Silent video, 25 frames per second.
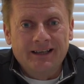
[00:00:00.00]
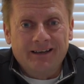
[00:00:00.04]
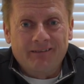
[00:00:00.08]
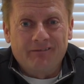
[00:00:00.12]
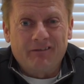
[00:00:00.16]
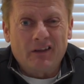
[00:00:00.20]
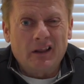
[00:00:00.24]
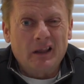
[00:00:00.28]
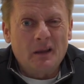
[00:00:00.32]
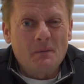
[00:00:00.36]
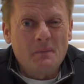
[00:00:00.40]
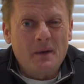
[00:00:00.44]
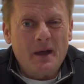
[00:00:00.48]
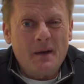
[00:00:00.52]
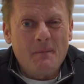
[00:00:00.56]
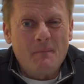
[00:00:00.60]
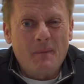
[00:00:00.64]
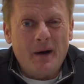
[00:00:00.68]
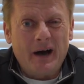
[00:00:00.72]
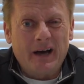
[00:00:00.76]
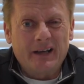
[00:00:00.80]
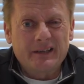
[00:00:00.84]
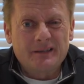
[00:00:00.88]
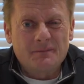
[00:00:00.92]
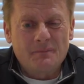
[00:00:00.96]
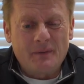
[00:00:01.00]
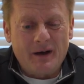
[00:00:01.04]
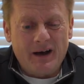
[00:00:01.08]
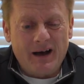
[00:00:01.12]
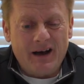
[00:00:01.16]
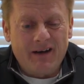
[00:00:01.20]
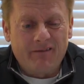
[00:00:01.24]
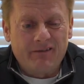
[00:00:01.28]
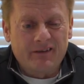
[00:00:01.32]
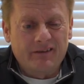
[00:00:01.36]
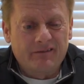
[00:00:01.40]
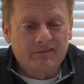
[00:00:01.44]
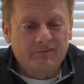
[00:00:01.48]
Felt a bit bad about
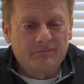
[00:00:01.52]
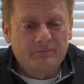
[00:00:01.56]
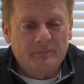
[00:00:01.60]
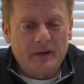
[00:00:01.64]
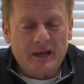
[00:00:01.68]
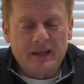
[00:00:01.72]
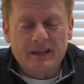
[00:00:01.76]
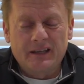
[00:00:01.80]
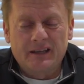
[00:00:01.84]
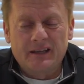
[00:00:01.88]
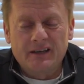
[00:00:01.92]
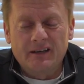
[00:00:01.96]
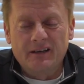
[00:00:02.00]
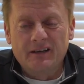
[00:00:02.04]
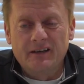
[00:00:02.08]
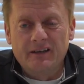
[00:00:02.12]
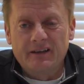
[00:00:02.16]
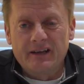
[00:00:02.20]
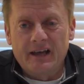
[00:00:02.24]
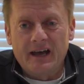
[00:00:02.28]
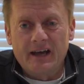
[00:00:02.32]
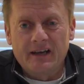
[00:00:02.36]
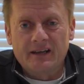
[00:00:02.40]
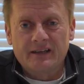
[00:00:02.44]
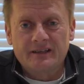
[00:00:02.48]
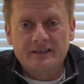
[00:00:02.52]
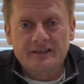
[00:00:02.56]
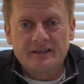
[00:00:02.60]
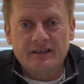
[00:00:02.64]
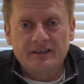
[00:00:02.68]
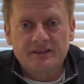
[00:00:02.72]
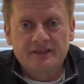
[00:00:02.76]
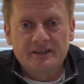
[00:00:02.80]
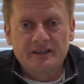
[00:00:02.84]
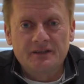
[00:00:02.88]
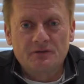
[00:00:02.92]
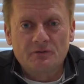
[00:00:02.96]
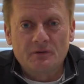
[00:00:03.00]
having bacon, egg,
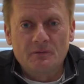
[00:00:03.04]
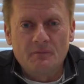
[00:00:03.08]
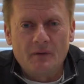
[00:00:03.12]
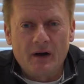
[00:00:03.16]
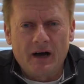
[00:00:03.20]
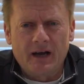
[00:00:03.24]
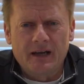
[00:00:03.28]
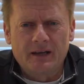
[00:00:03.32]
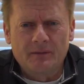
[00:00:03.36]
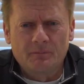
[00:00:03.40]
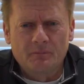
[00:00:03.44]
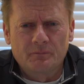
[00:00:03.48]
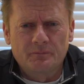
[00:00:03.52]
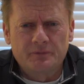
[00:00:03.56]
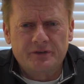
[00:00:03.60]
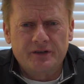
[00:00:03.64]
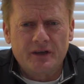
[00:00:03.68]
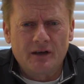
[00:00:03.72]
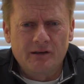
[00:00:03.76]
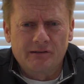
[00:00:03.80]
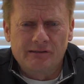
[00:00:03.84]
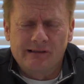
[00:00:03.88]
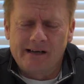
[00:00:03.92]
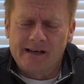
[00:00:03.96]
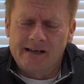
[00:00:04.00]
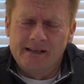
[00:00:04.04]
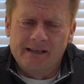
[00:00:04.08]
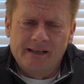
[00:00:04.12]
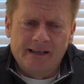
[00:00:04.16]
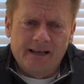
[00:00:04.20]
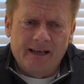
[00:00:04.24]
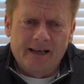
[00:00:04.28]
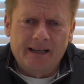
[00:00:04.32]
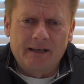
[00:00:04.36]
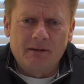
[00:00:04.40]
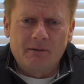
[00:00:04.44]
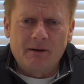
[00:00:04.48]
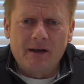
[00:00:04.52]
sausage with mine. So
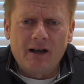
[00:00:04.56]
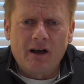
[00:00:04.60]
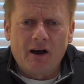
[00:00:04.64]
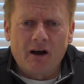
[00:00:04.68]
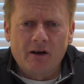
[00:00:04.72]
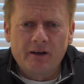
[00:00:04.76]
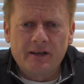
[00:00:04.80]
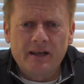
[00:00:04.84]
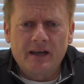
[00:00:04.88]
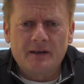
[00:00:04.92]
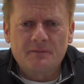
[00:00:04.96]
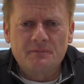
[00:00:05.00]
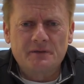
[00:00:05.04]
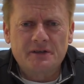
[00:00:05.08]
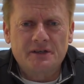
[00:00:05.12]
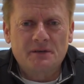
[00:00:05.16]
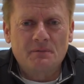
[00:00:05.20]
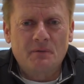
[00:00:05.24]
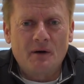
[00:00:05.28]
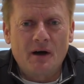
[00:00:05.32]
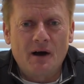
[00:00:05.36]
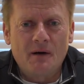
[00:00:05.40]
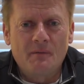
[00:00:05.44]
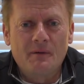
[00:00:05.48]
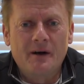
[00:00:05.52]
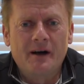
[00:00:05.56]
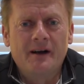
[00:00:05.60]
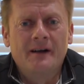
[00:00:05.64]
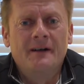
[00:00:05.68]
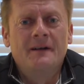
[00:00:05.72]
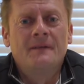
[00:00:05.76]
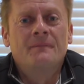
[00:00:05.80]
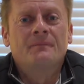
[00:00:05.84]
anyway, yeah, Mr Palmer,